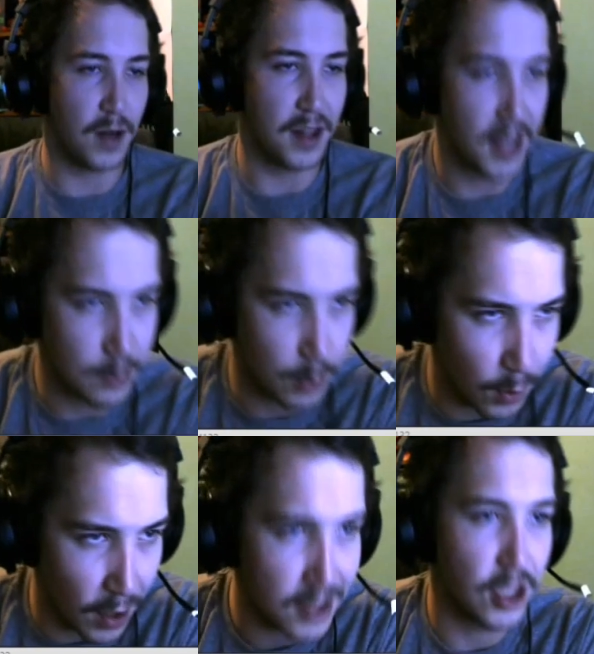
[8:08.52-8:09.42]
the things we
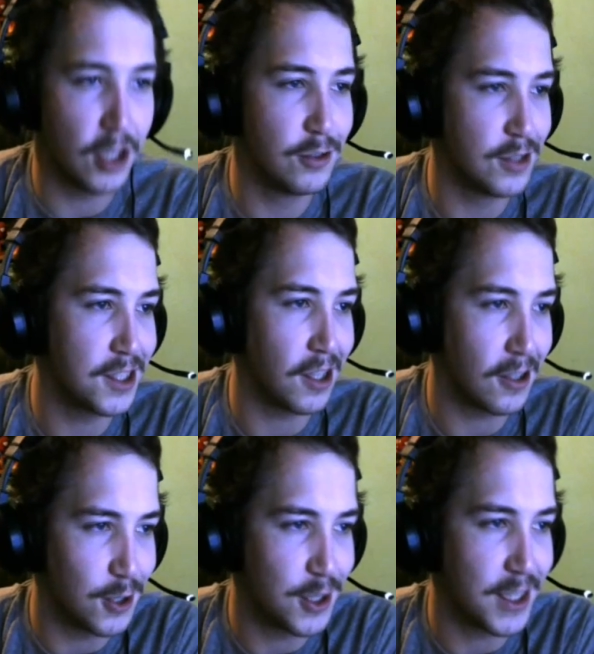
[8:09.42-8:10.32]
want. Tundra
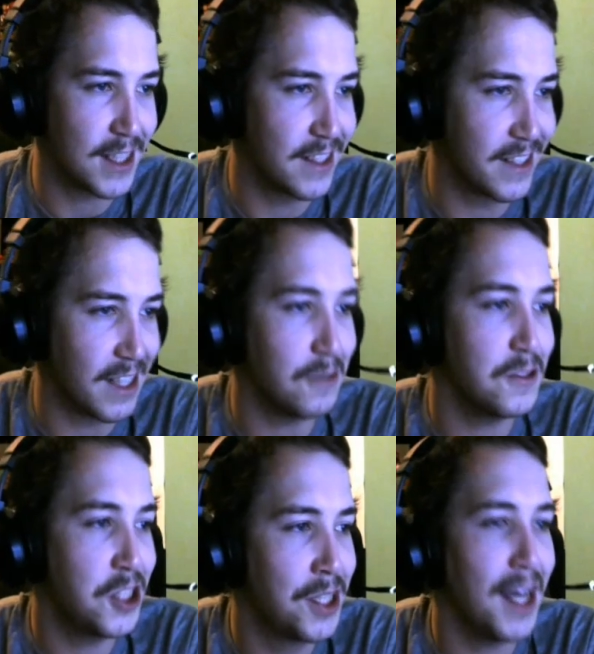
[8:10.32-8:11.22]
Stalker. Check this
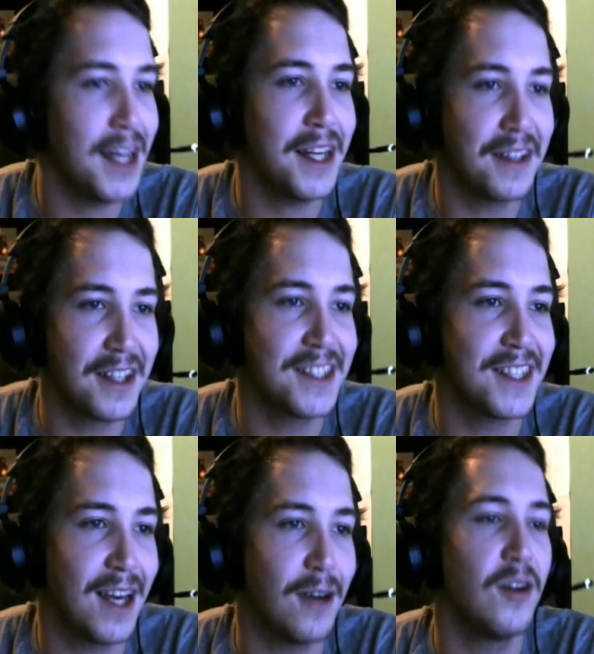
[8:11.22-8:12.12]

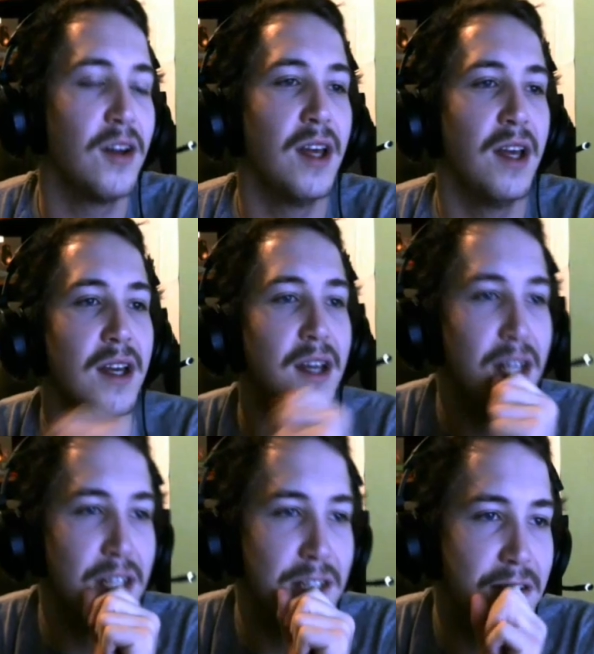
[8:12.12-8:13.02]
out.
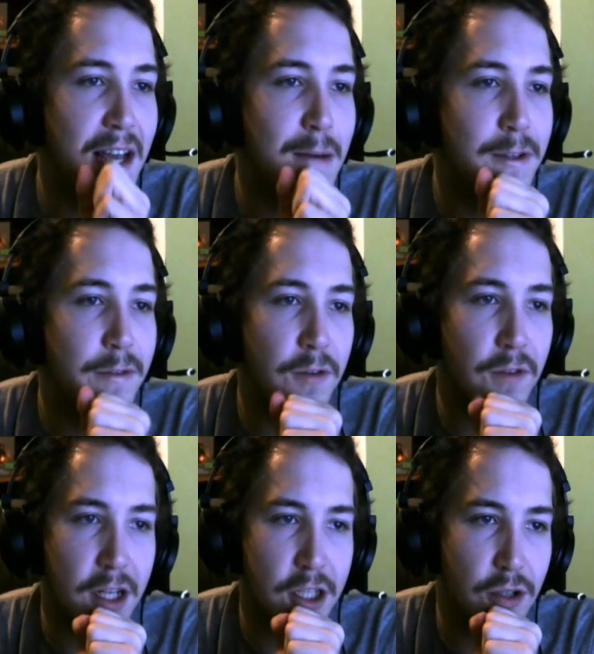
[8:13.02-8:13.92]
Damage of your
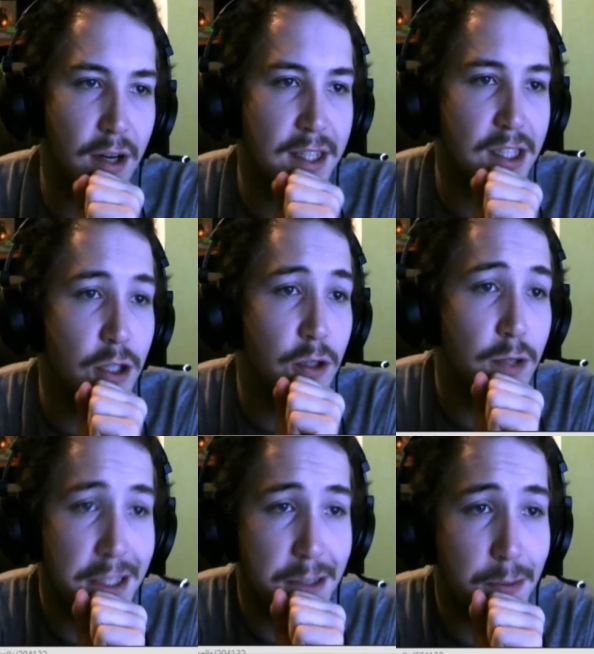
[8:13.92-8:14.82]
Frost Strikes
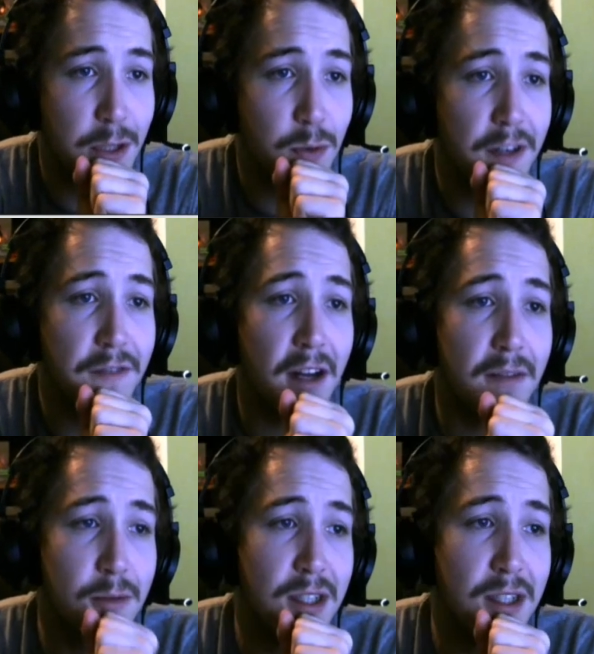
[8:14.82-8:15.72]
increased by
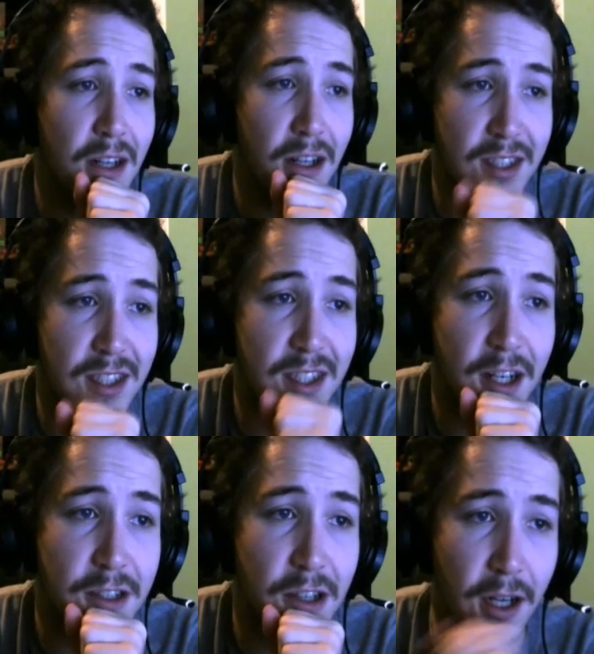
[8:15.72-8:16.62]
25% on
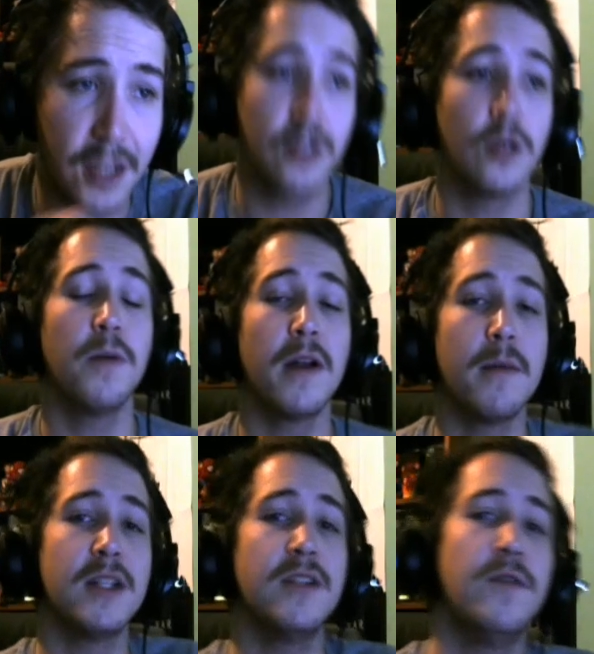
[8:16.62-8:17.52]
snared targets. So pretty
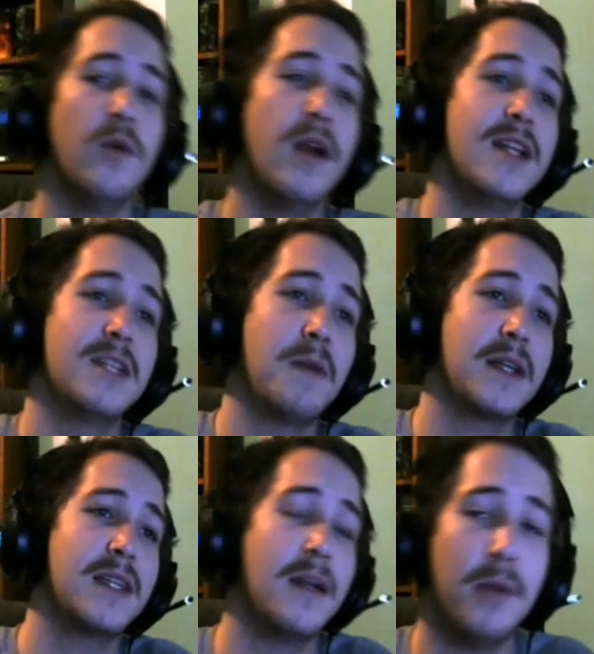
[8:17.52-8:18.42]
much if you wanted to
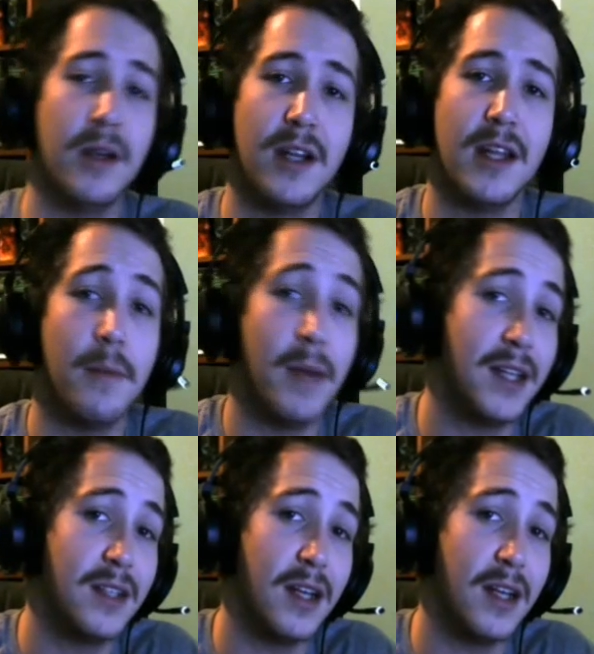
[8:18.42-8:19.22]
spec that ability that made